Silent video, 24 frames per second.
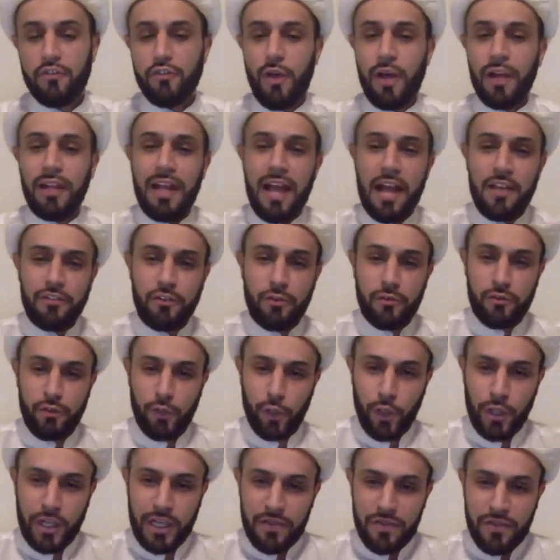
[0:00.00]
So Allah, so,
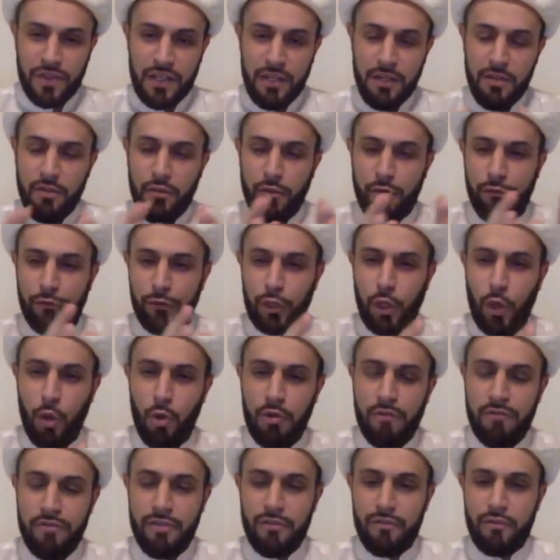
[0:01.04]
so look at the, the
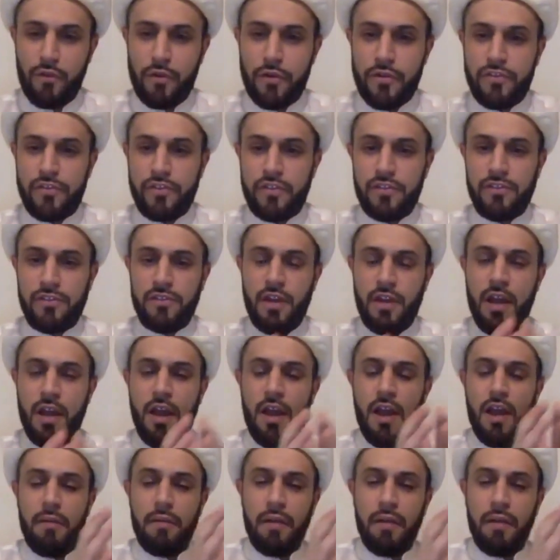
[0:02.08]
flow of the verses.